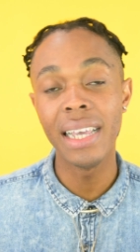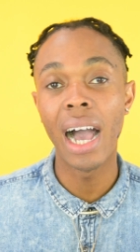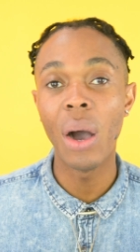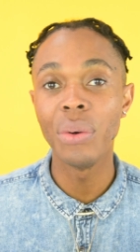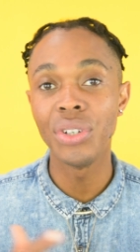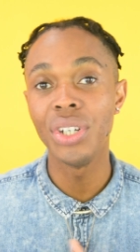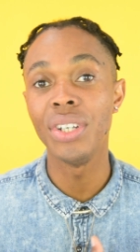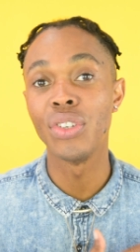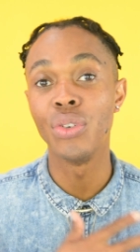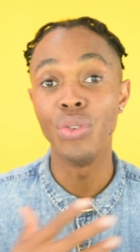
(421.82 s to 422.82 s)
how she
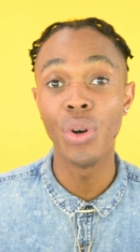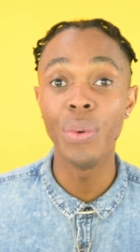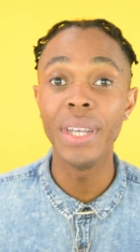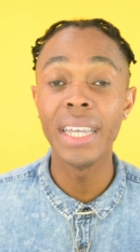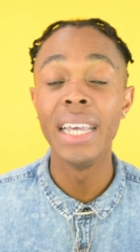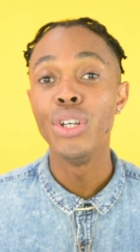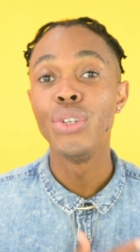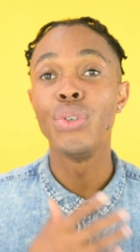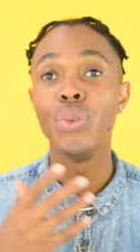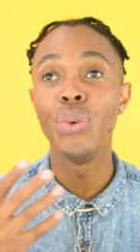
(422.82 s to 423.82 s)
is growing
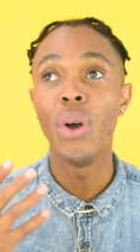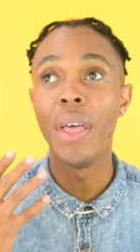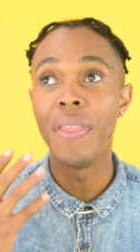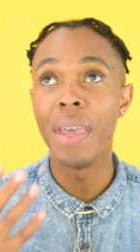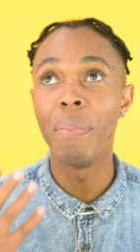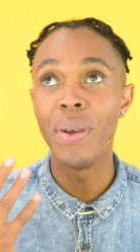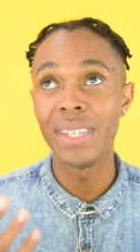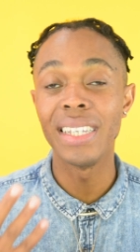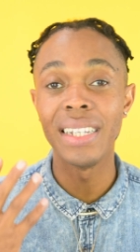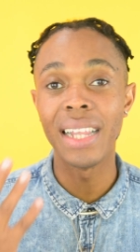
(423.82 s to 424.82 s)
to the
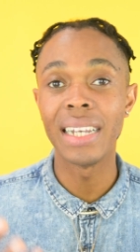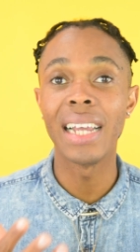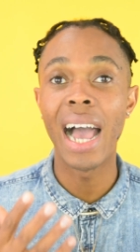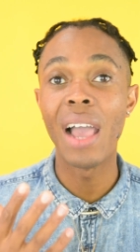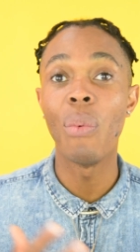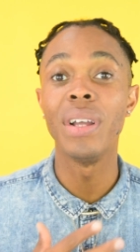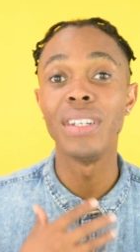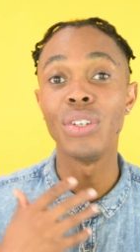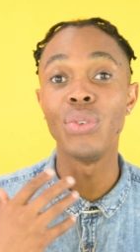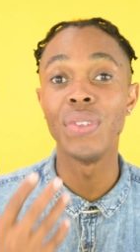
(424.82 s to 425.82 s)
person that I
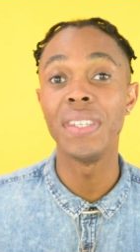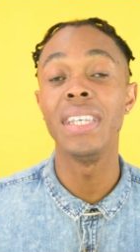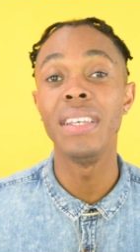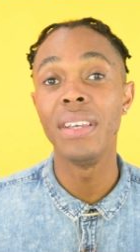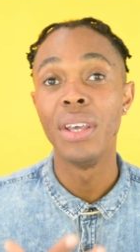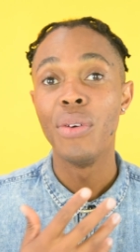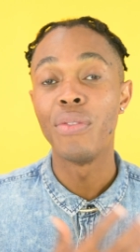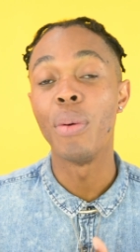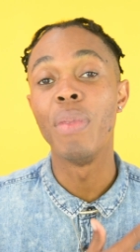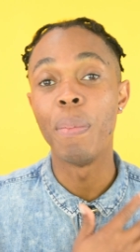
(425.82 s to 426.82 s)
wanted to see
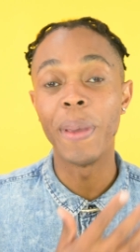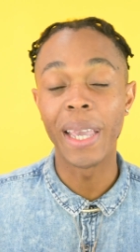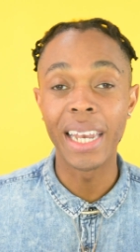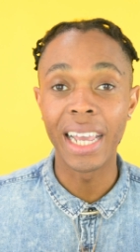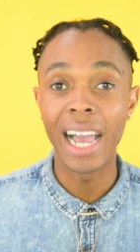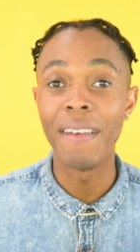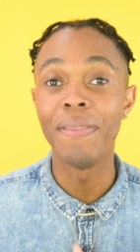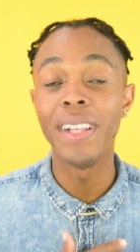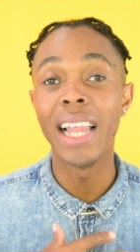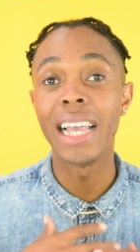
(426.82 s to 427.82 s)
from the beginning. I
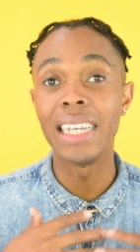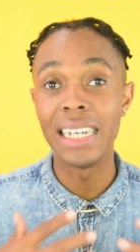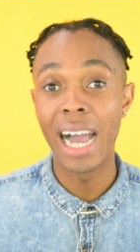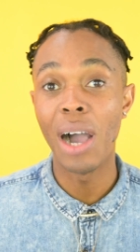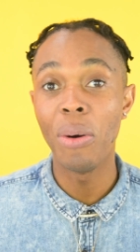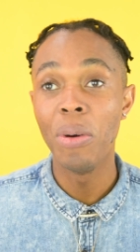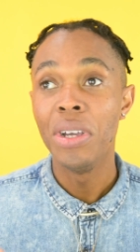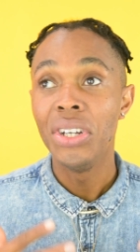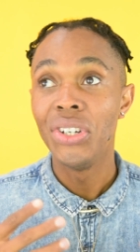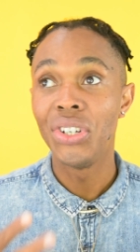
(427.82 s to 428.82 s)
feel like now
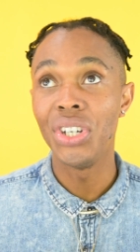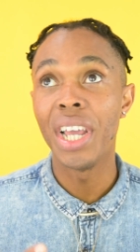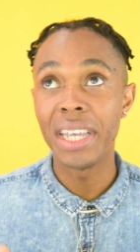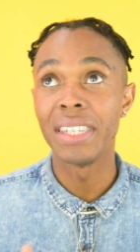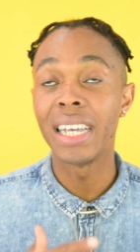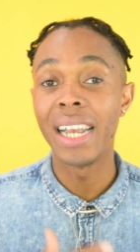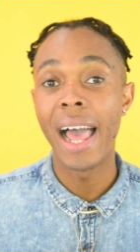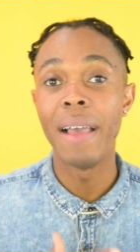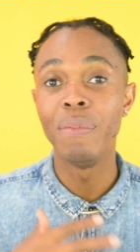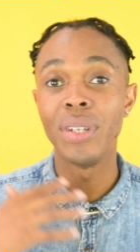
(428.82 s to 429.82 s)
she has
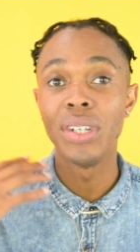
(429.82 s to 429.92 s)
climbed